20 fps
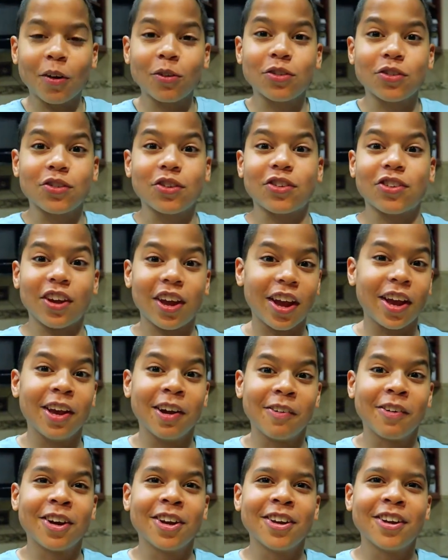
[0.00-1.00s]
don't you just
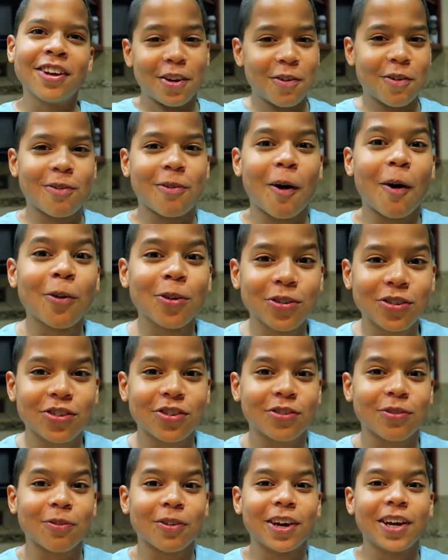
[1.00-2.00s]
hear it?
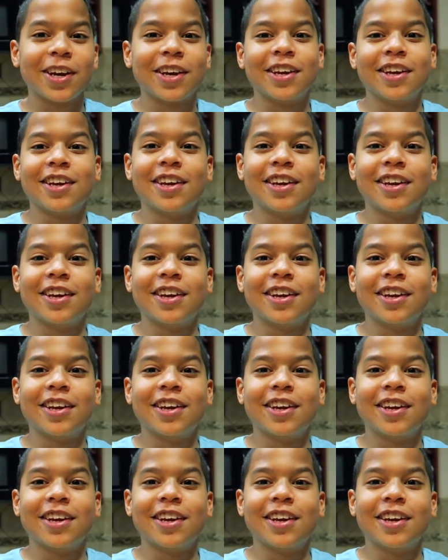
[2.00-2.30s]
Grossery